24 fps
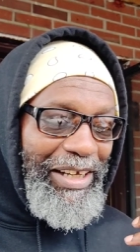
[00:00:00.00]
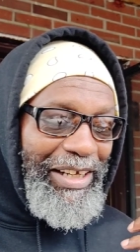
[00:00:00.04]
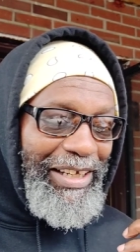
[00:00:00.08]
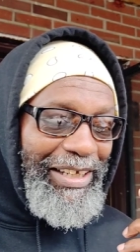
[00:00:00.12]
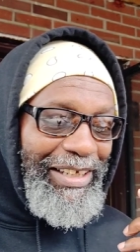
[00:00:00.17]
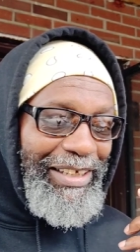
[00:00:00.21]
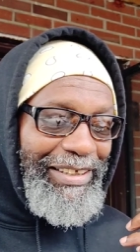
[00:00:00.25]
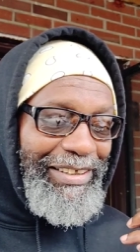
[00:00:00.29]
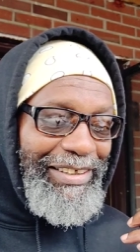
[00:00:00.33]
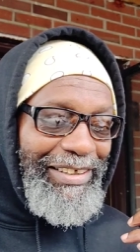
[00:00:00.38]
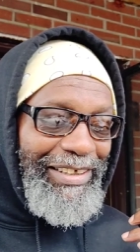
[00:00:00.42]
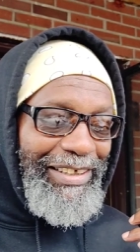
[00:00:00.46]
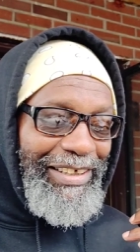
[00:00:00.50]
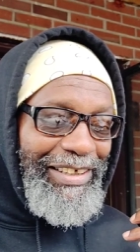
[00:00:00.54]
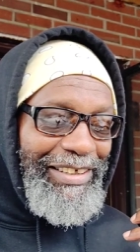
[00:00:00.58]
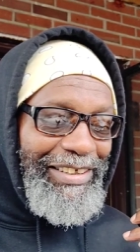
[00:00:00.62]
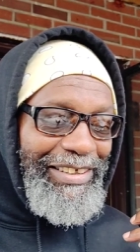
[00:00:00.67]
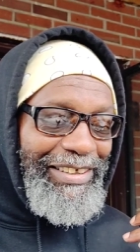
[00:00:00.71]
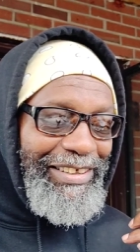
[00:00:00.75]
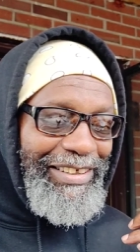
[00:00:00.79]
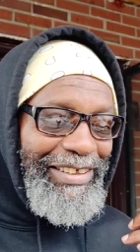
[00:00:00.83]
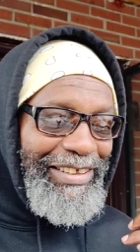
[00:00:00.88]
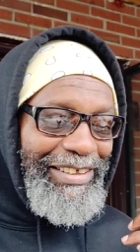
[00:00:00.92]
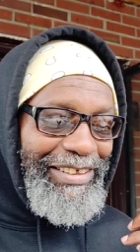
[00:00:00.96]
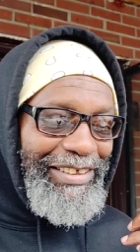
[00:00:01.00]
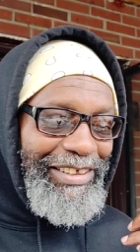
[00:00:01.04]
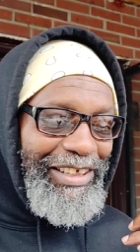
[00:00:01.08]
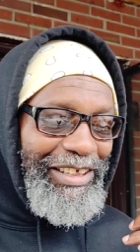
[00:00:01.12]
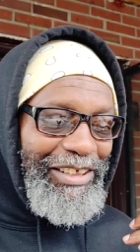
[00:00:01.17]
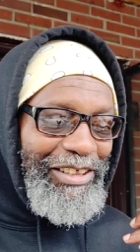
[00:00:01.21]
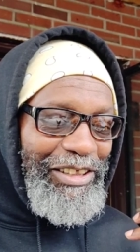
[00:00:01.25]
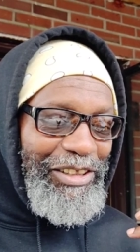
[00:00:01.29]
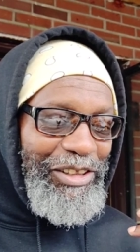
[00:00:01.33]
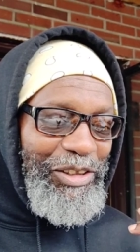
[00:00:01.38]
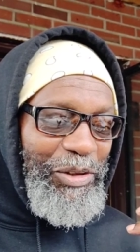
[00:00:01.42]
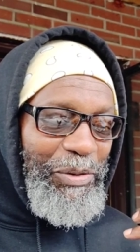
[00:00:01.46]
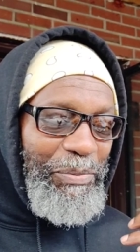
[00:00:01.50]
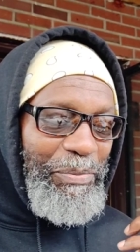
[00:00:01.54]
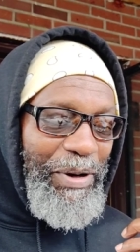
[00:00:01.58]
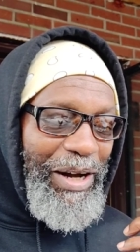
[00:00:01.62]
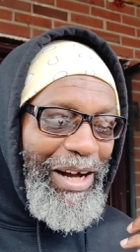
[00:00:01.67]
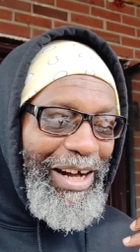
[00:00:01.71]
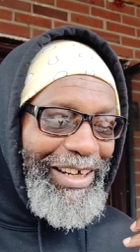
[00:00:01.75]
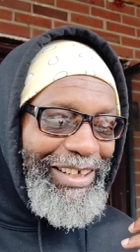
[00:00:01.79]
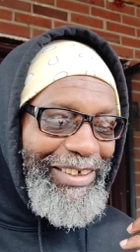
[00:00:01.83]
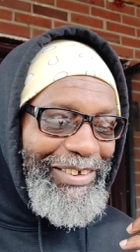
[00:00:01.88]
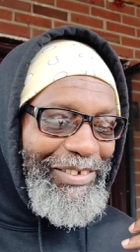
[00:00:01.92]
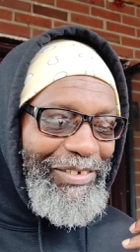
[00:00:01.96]
and uh, and uh,
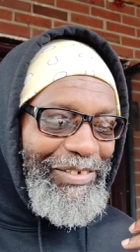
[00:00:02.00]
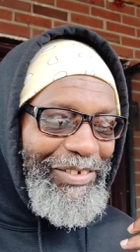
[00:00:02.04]
Tupac.